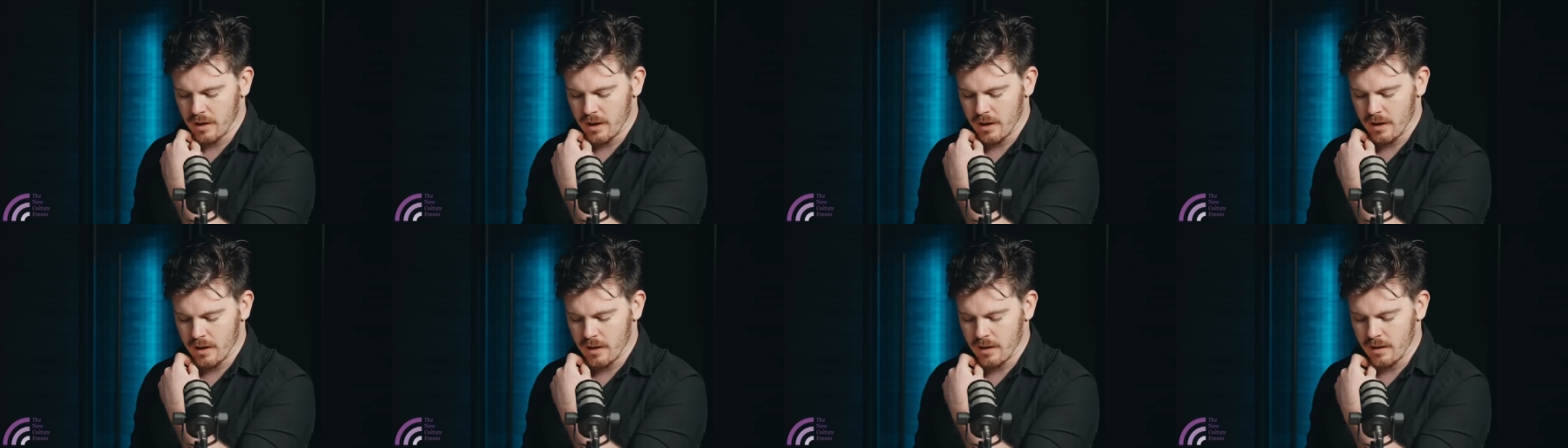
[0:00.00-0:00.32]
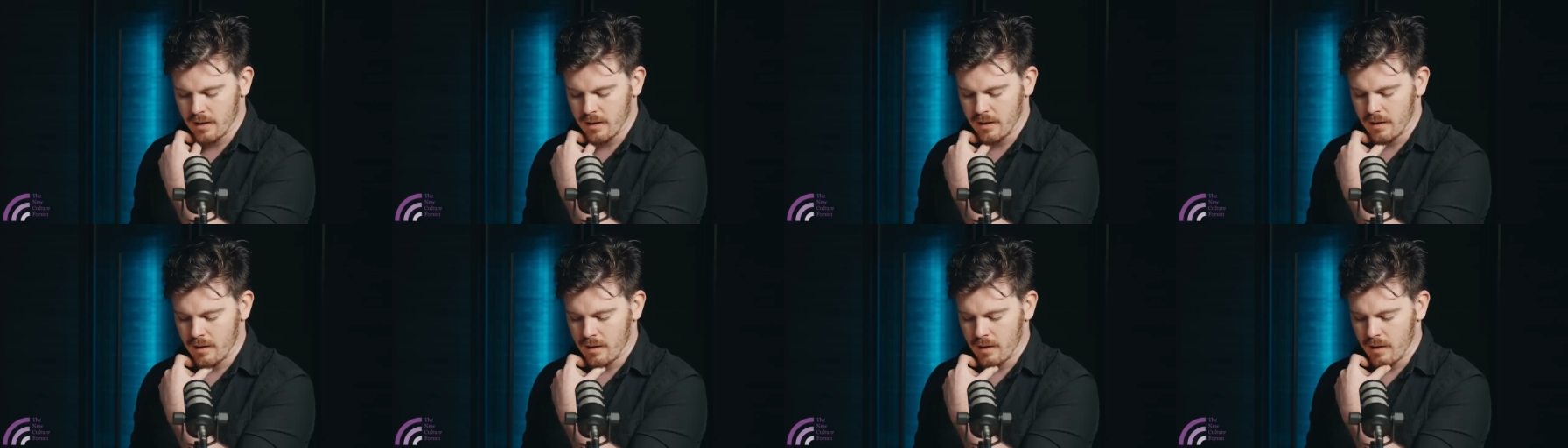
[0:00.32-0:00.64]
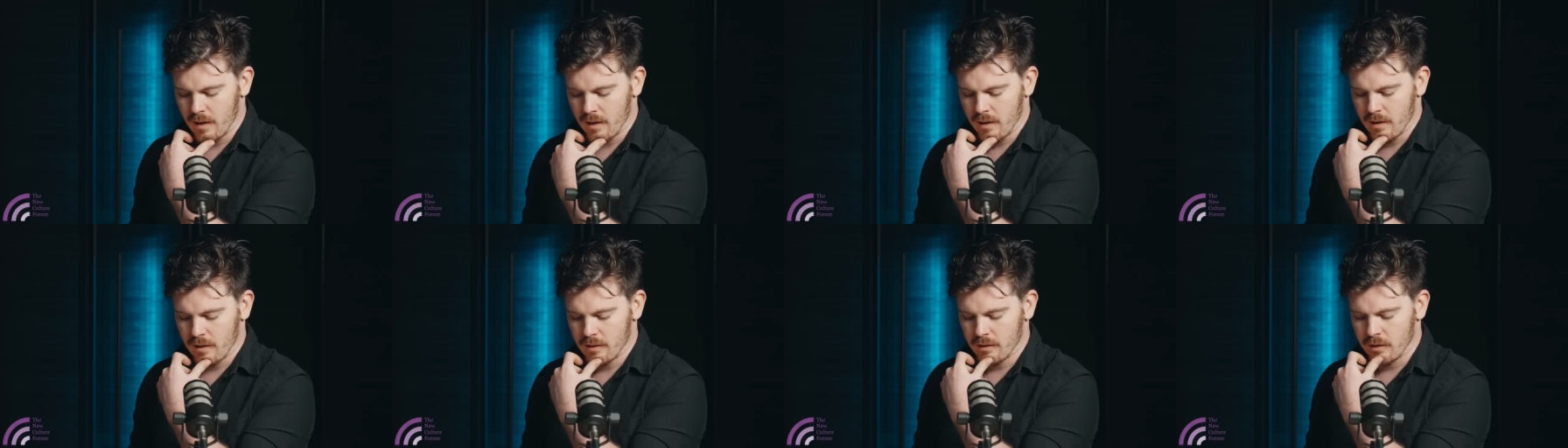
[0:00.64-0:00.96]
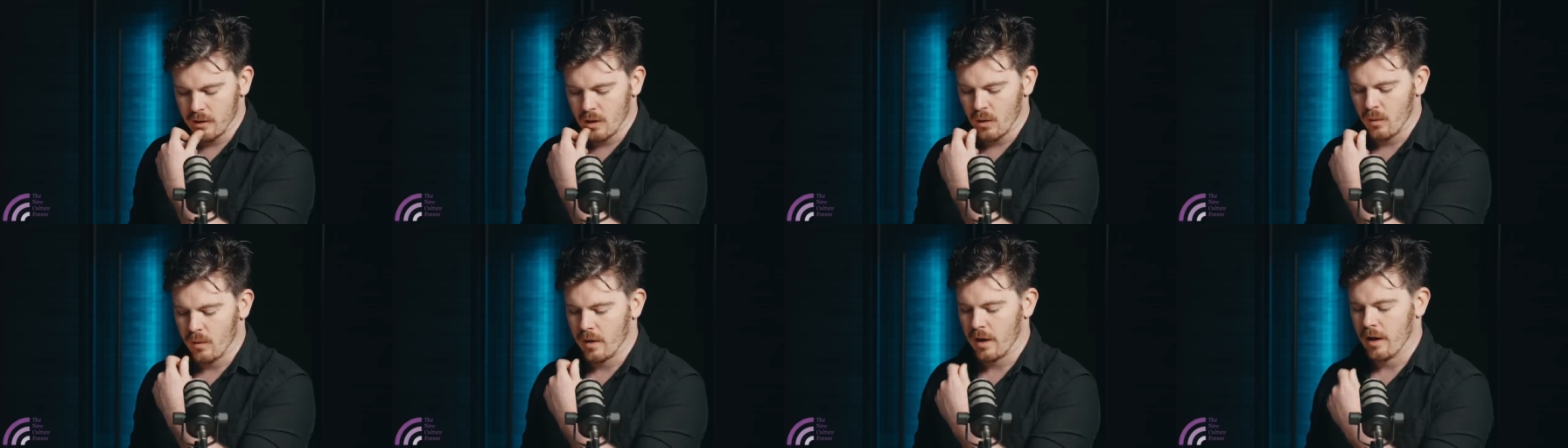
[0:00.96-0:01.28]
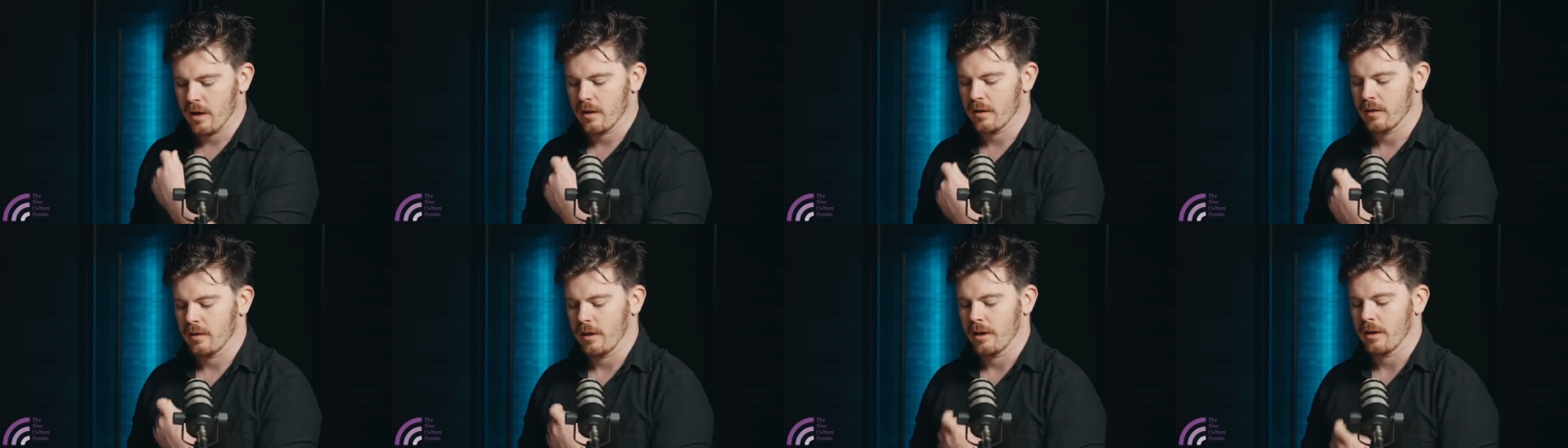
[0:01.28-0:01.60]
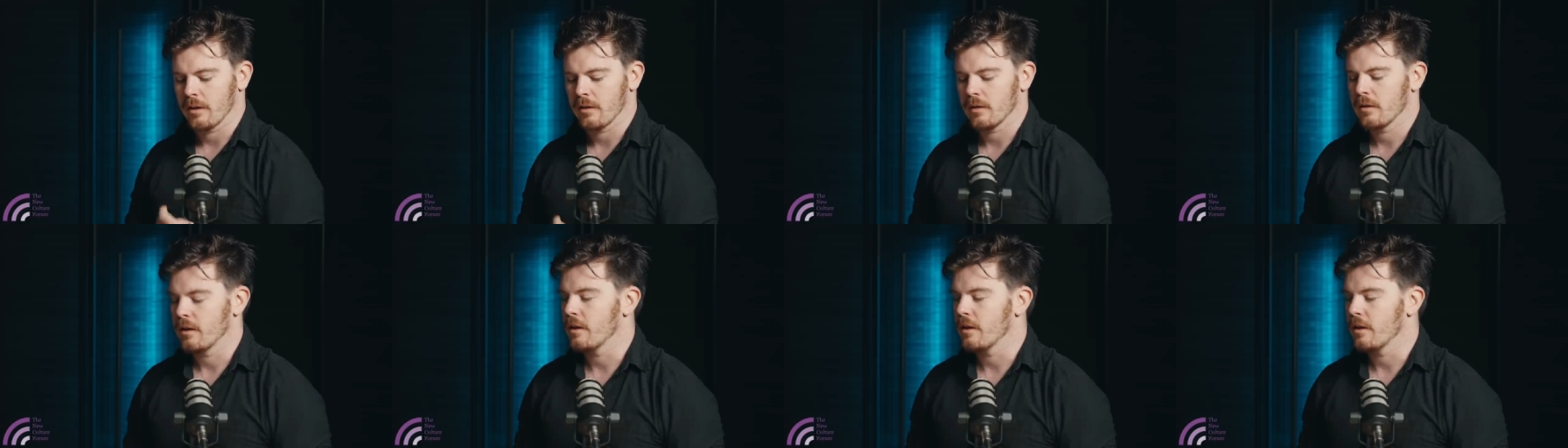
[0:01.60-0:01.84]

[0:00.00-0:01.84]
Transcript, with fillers: Uh, you know, when I like